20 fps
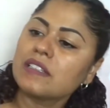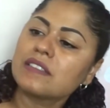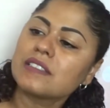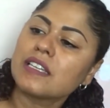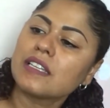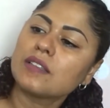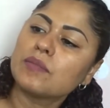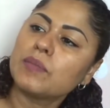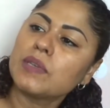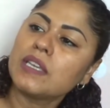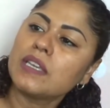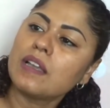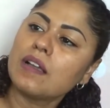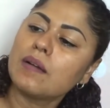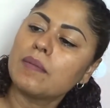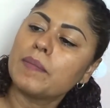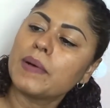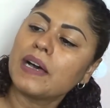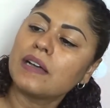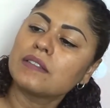telling me
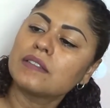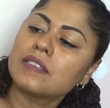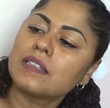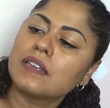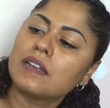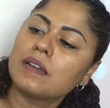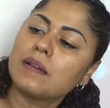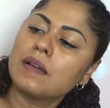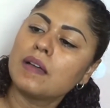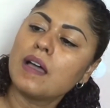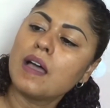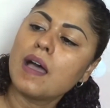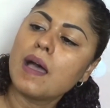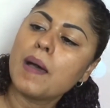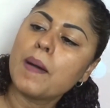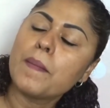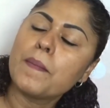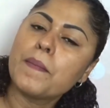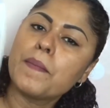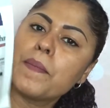about the
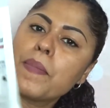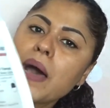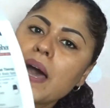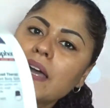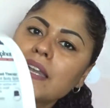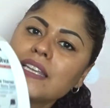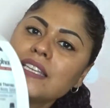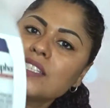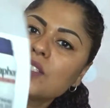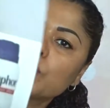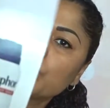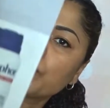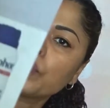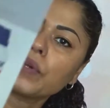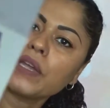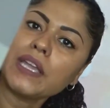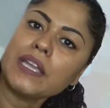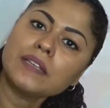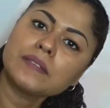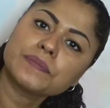body
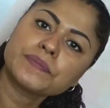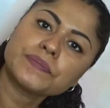spray.